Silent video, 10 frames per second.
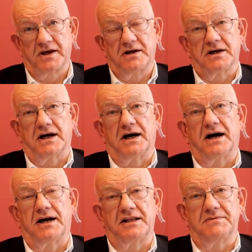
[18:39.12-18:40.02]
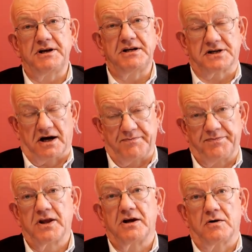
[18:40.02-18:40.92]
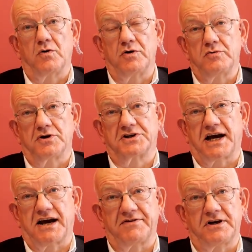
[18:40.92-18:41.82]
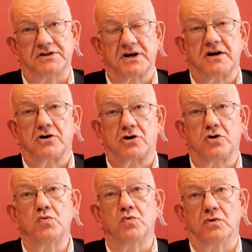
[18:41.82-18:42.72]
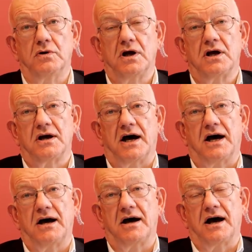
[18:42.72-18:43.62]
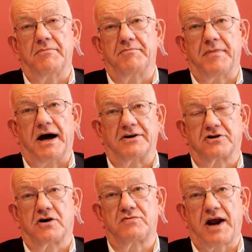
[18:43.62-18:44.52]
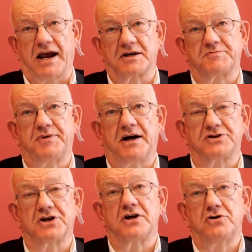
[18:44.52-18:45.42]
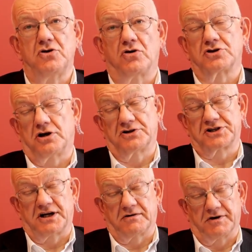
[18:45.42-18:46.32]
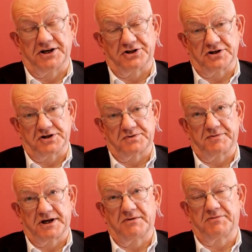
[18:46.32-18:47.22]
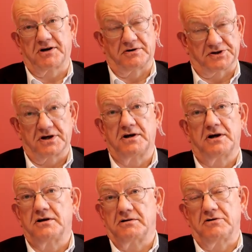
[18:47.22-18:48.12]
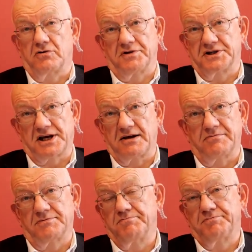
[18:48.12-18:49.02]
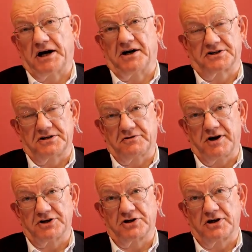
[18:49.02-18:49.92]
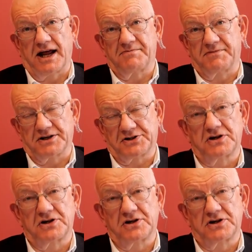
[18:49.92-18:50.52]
And in the meantime, what you want to have is cool and correct, but not hostile relations, because you're on the same part of the Eurasian landmass.